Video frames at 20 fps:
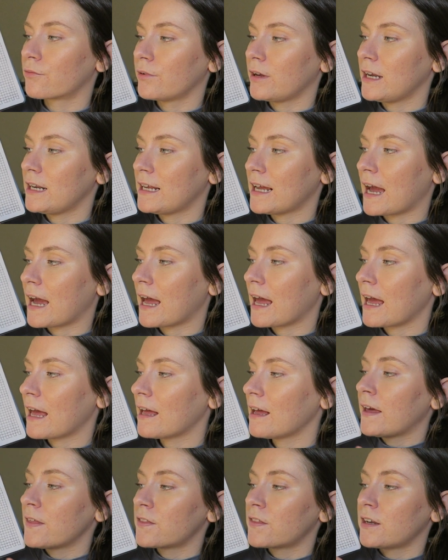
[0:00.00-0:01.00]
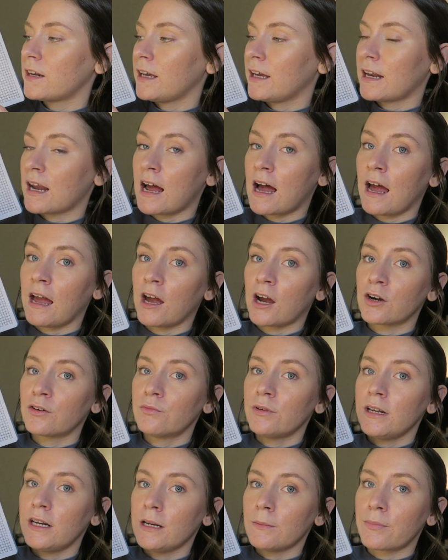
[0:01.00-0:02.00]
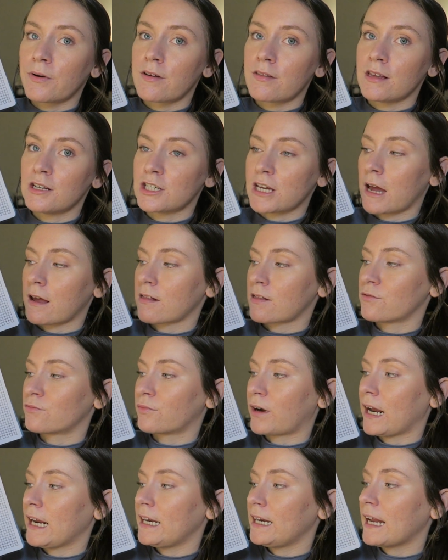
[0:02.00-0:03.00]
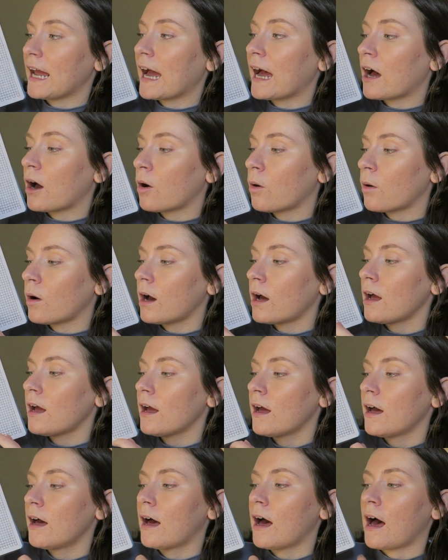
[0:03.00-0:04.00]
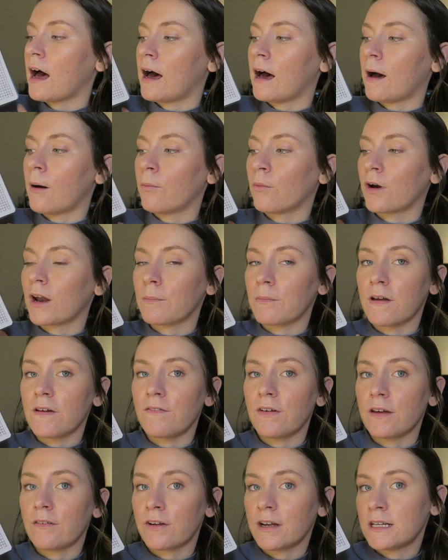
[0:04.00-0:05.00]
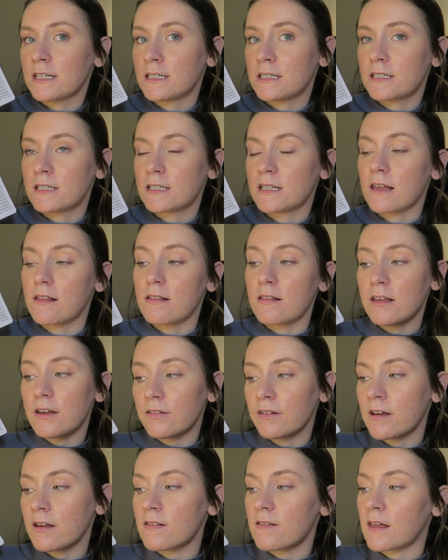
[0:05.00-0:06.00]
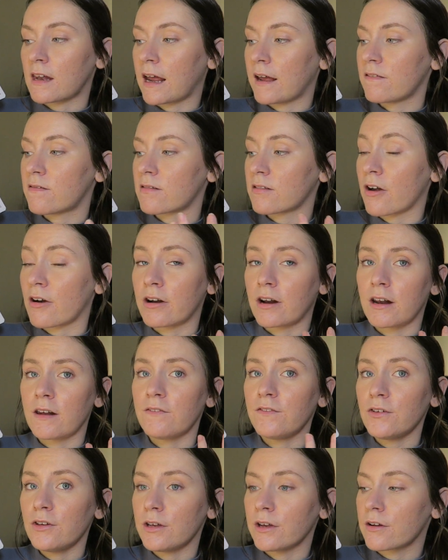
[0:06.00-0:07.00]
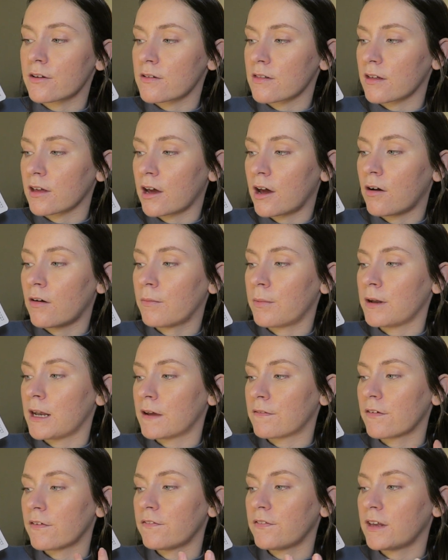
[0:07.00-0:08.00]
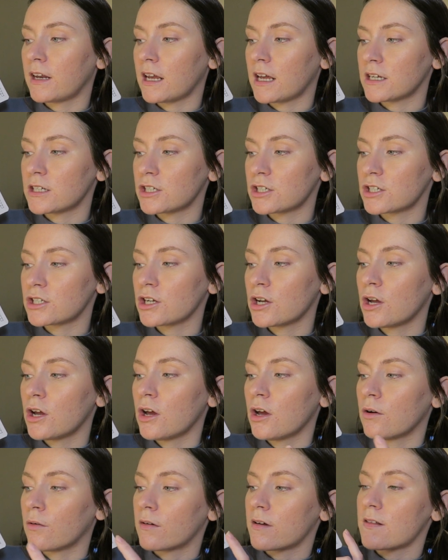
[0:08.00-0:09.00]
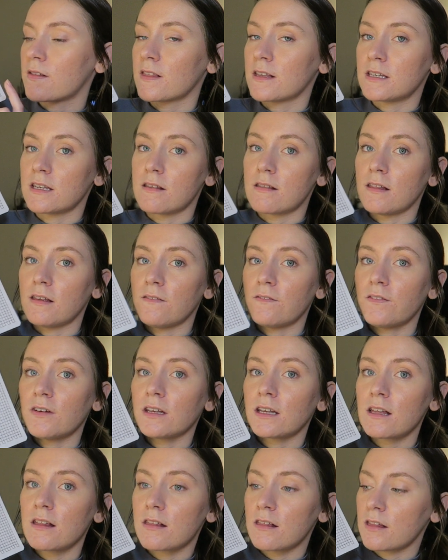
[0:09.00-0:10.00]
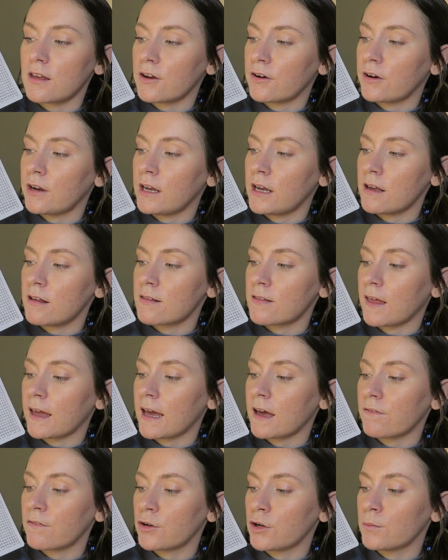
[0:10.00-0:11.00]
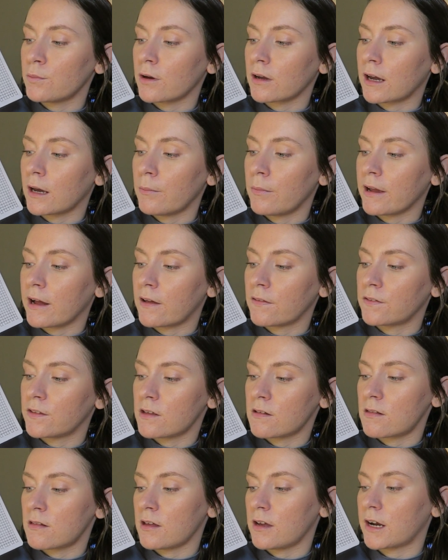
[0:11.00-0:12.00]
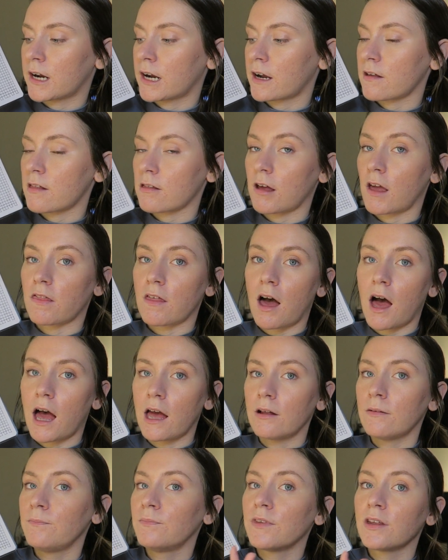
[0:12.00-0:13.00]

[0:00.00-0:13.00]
read yet. Anthony and I are reading Percy Jackson right now. One of my favorite series that I started a few years ago but never finished was the Disney Villain series. They have a new book coming out this year, so I thought,